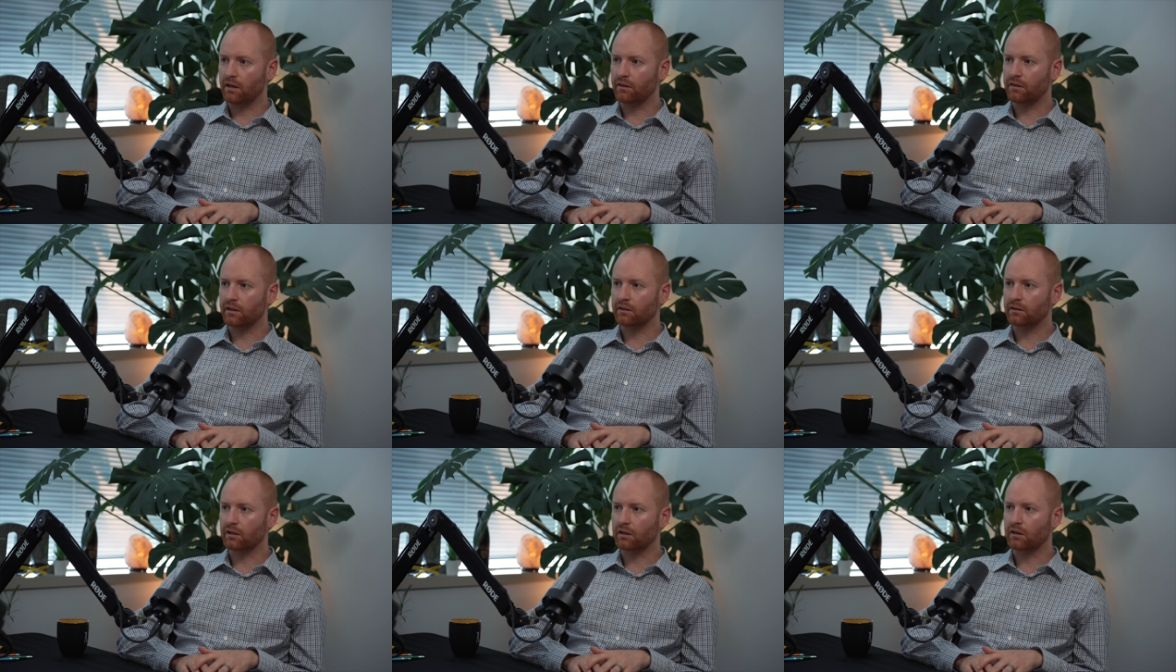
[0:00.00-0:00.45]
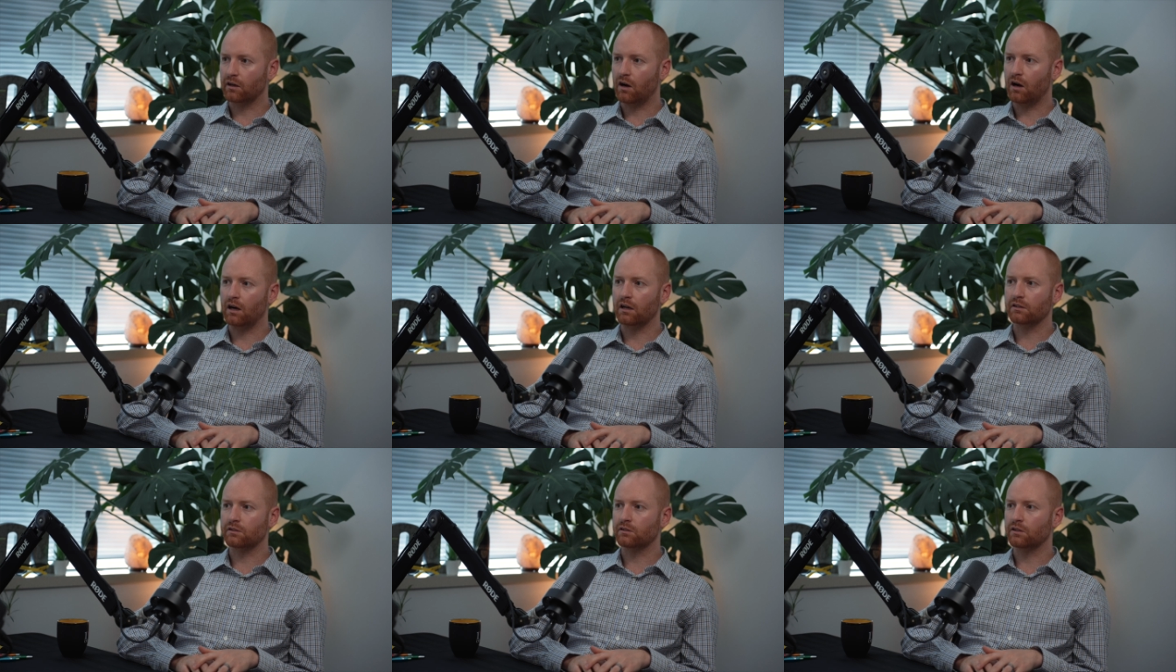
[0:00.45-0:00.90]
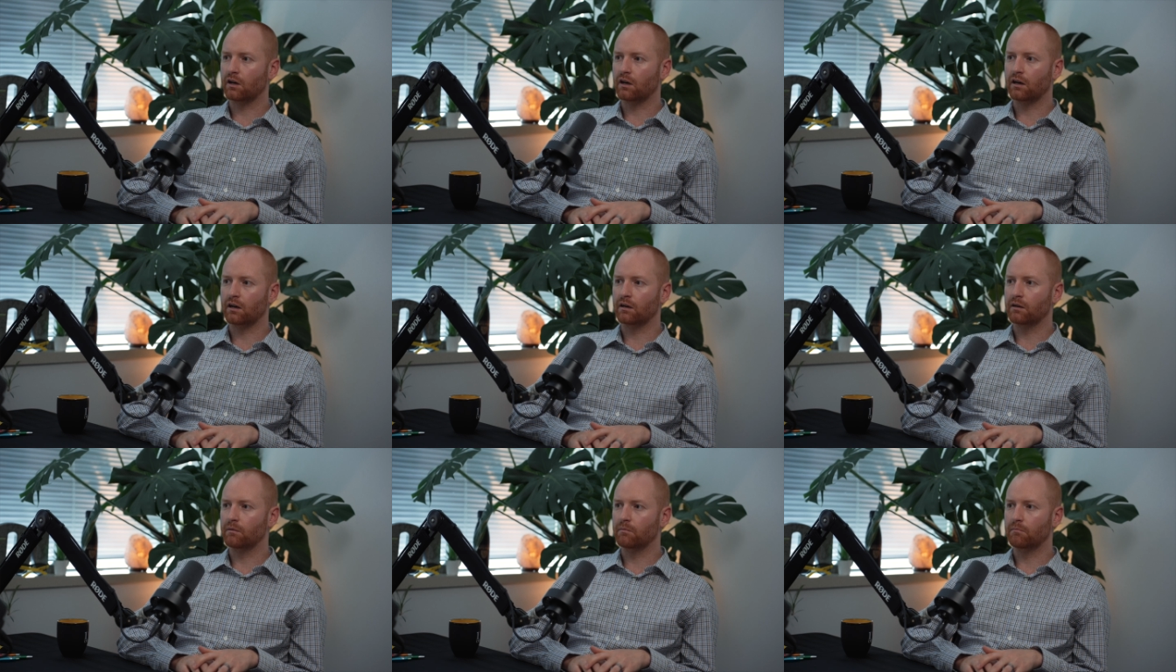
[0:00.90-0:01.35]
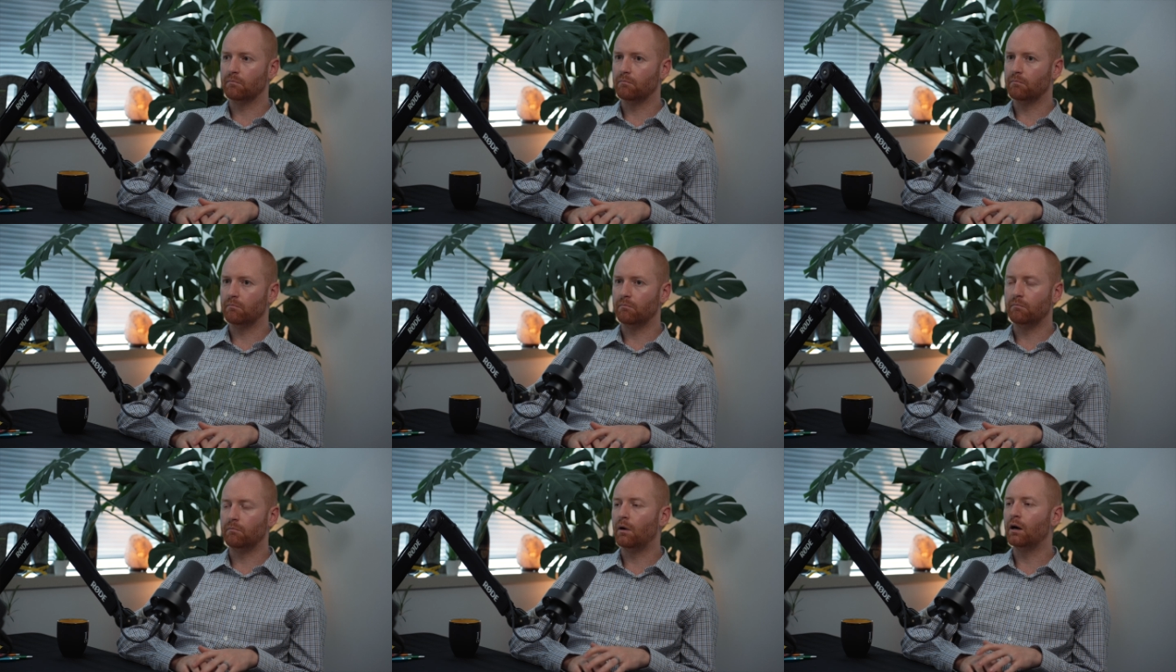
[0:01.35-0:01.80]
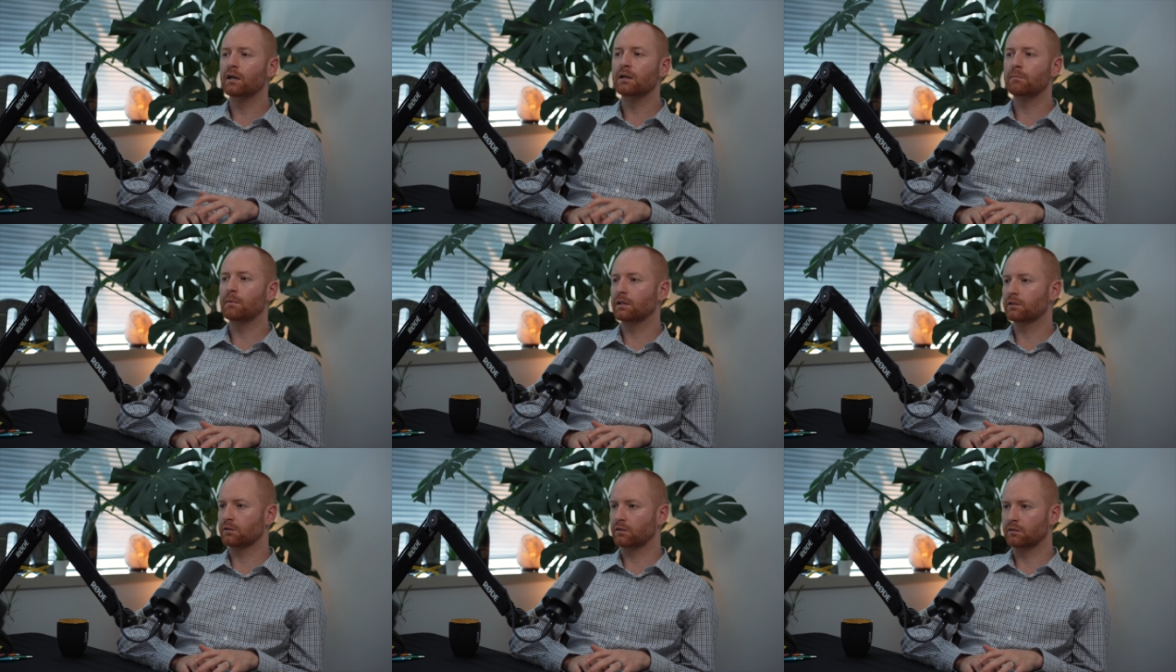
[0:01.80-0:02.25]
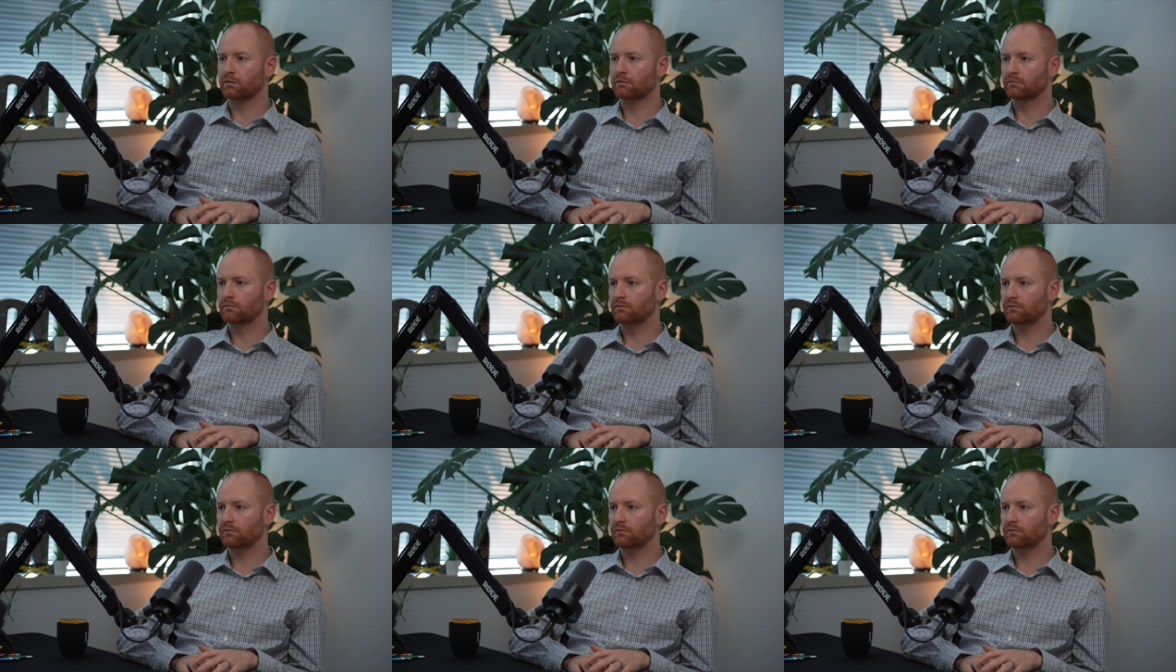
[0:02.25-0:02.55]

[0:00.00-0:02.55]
I think the costs are monumental